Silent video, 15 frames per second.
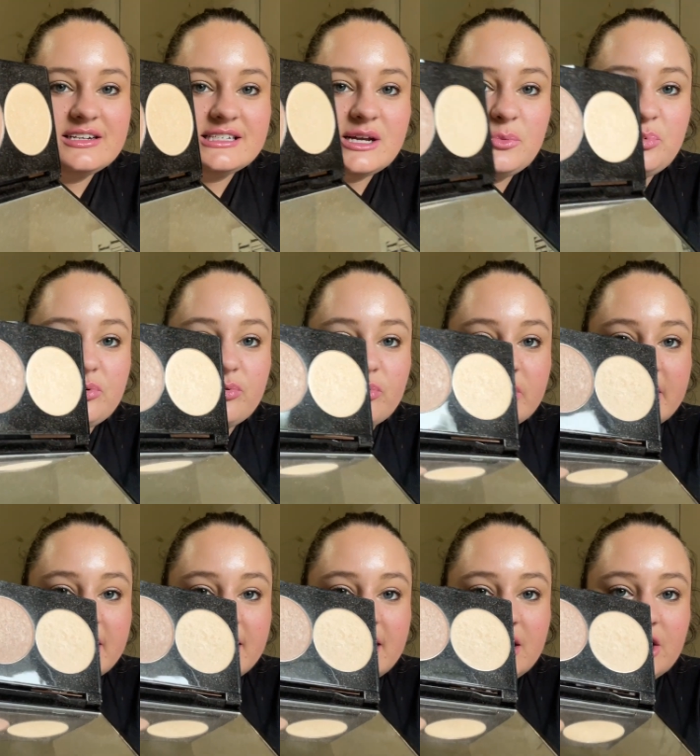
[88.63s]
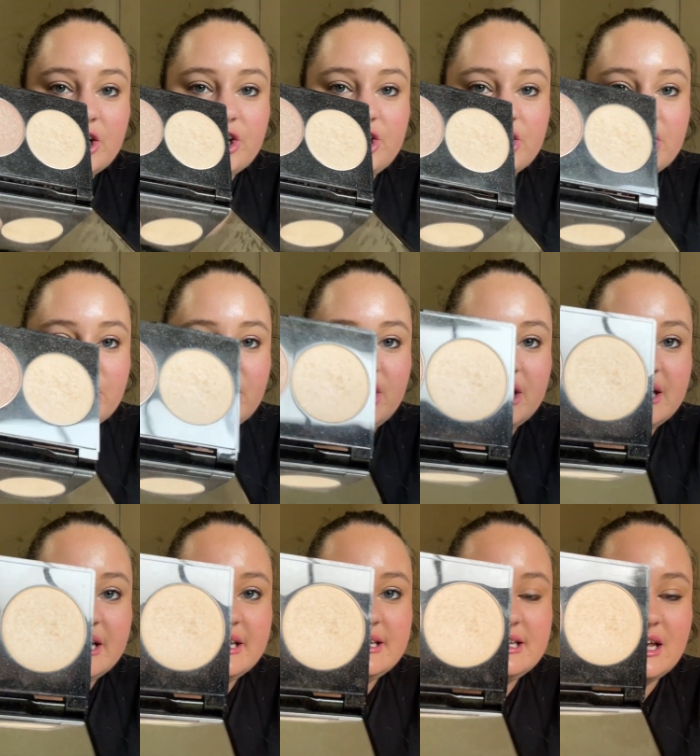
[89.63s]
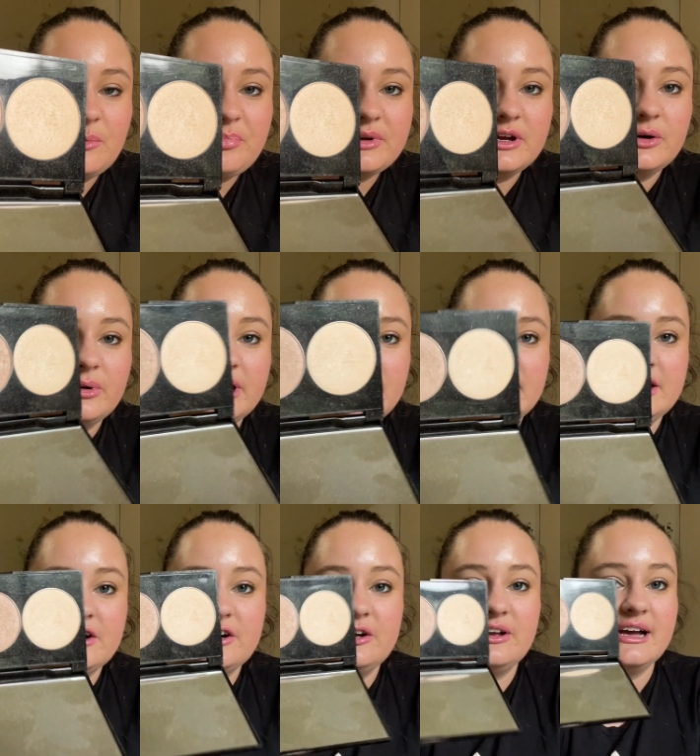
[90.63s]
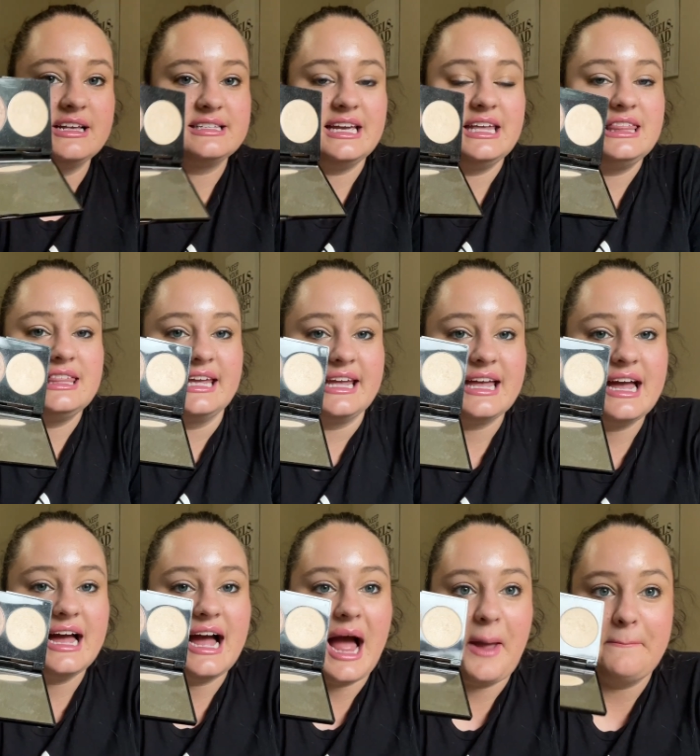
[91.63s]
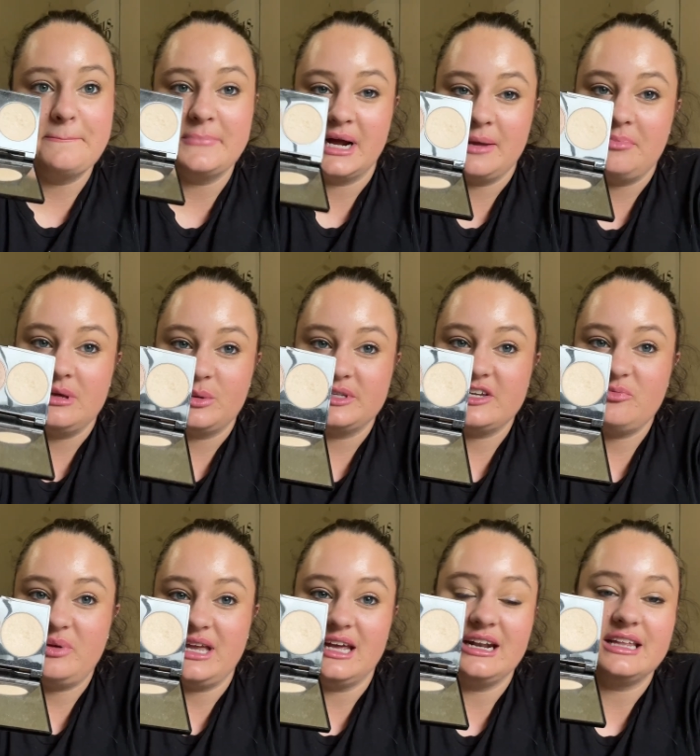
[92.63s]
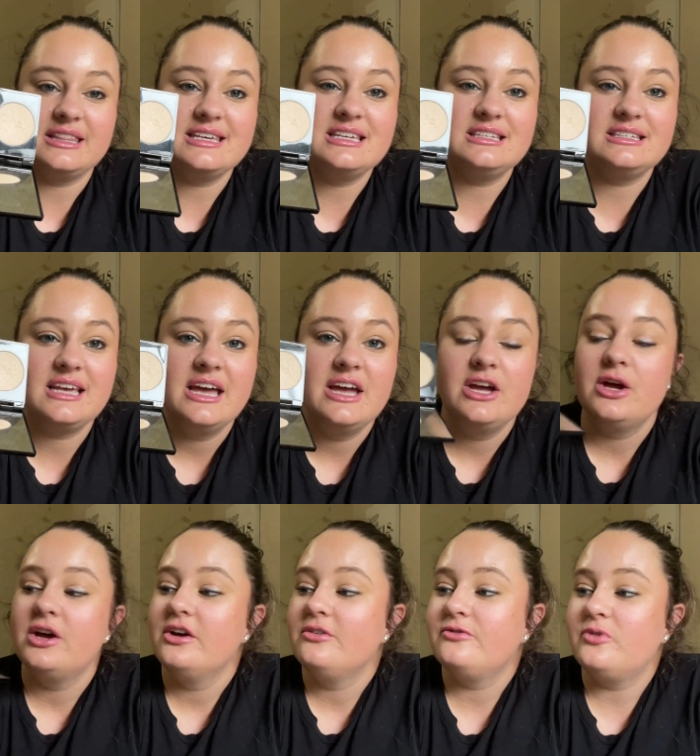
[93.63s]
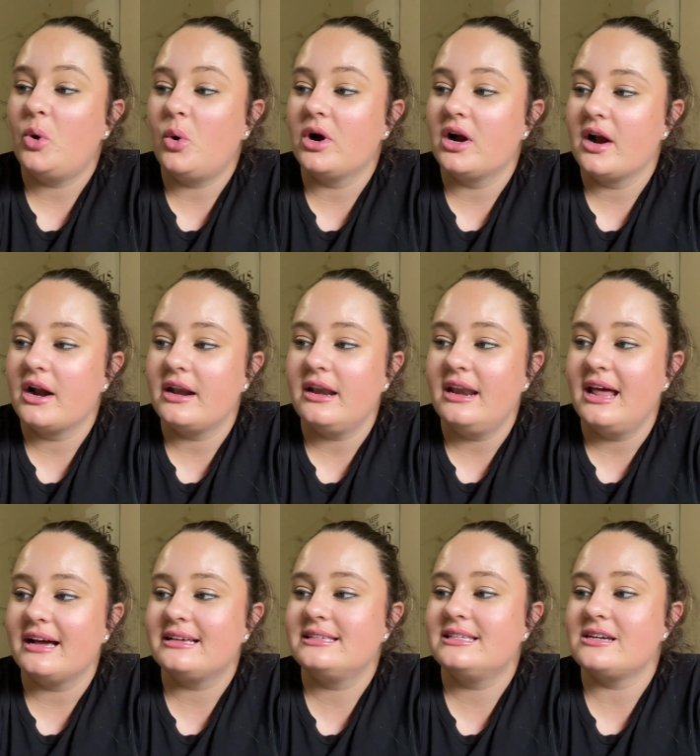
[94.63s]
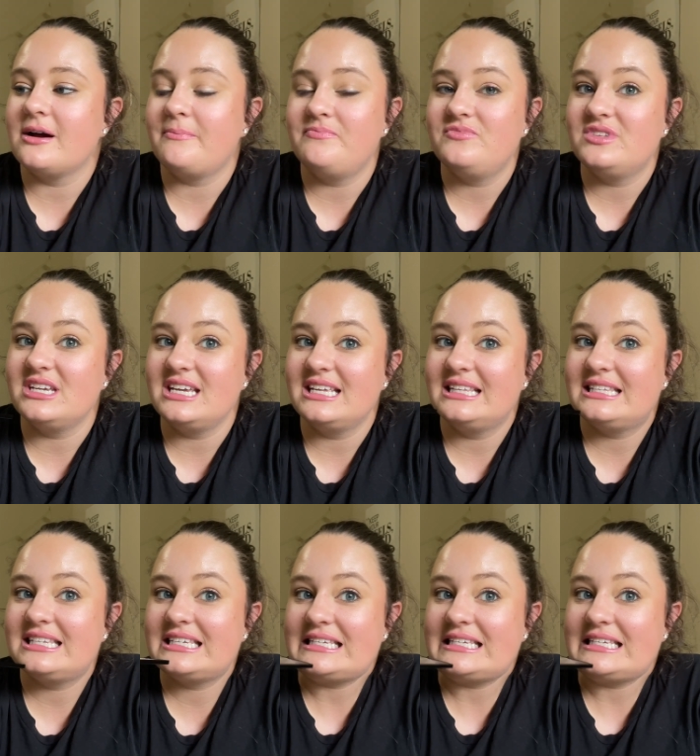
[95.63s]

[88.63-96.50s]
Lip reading: a pretty good dip going in here, you guys. I think I might be able to pan on this for next update.